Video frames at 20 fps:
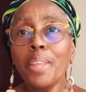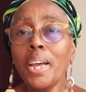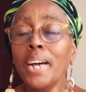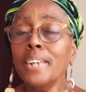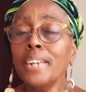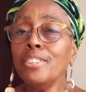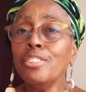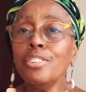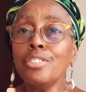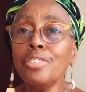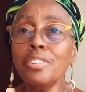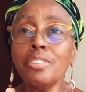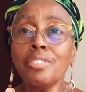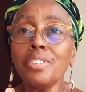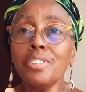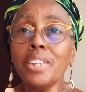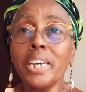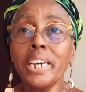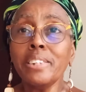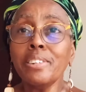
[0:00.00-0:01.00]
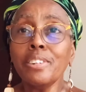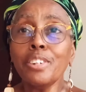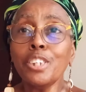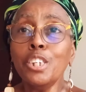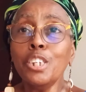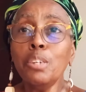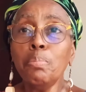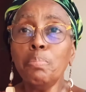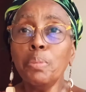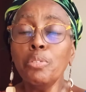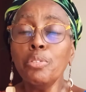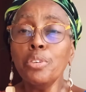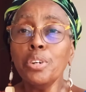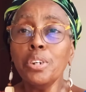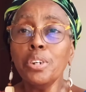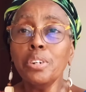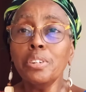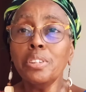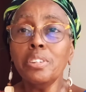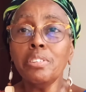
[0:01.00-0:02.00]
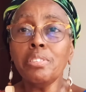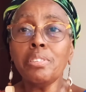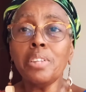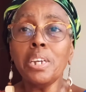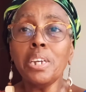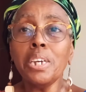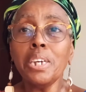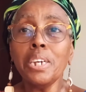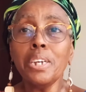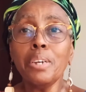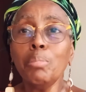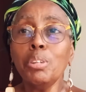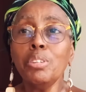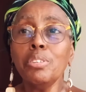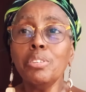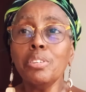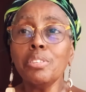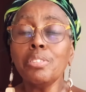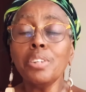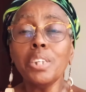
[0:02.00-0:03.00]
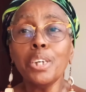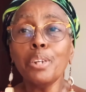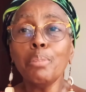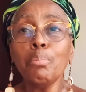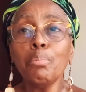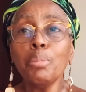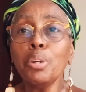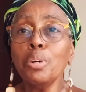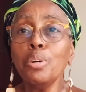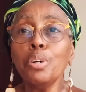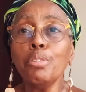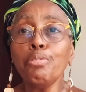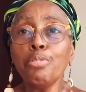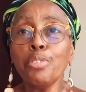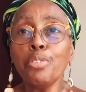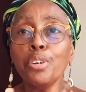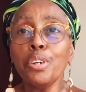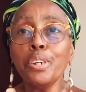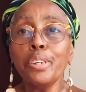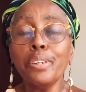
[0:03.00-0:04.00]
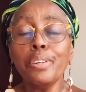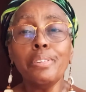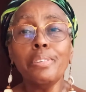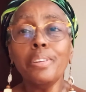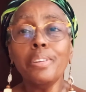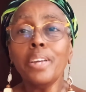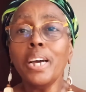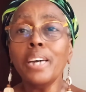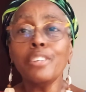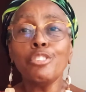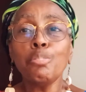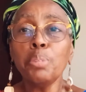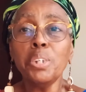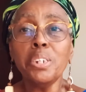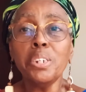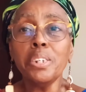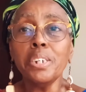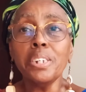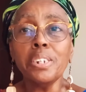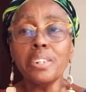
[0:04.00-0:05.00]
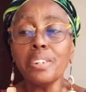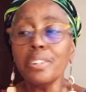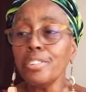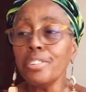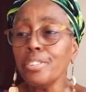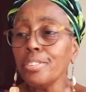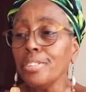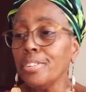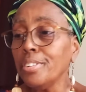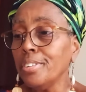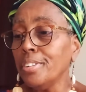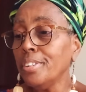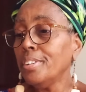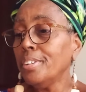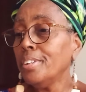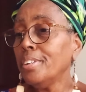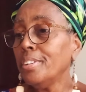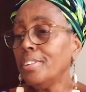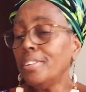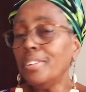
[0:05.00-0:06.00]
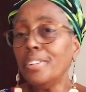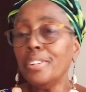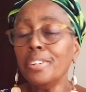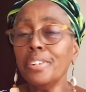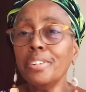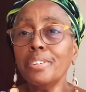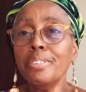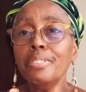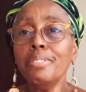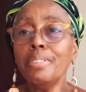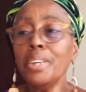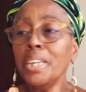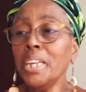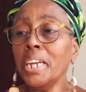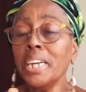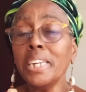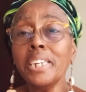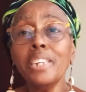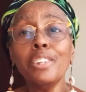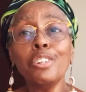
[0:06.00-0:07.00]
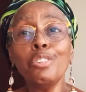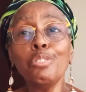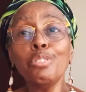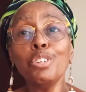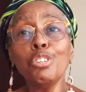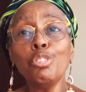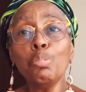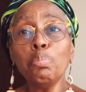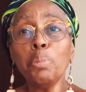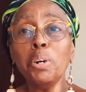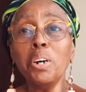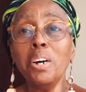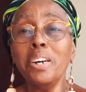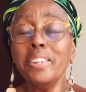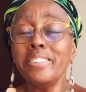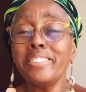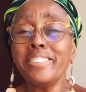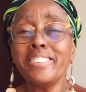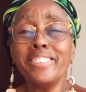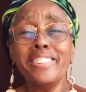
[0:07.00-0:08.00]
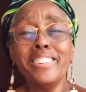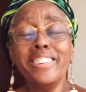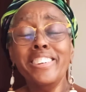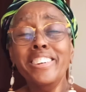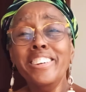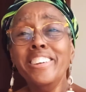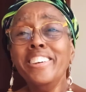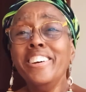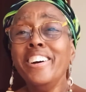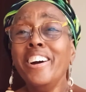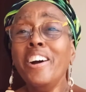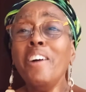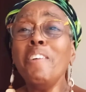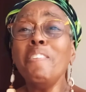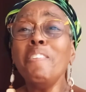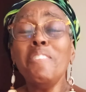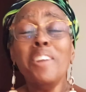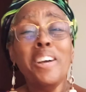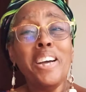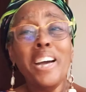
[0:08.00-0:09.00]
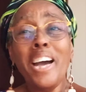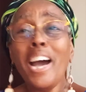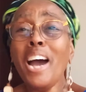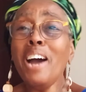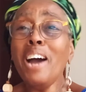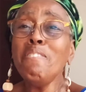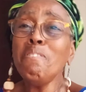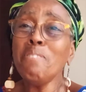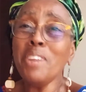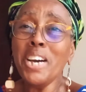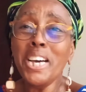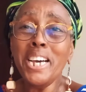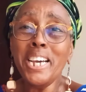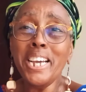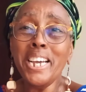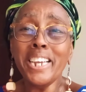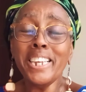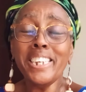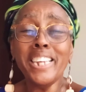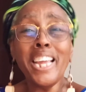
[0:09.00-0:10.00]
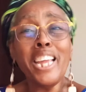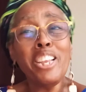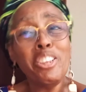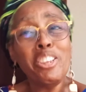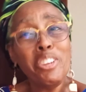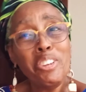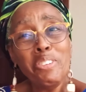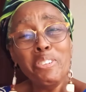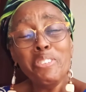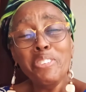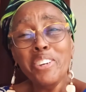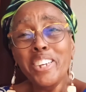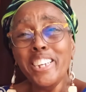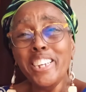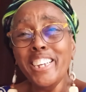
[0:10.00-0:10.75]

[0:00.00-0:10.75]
I just decide to keep it real this time and just let them know up front I speak English, you know, and I get the response of I'm fine, and you?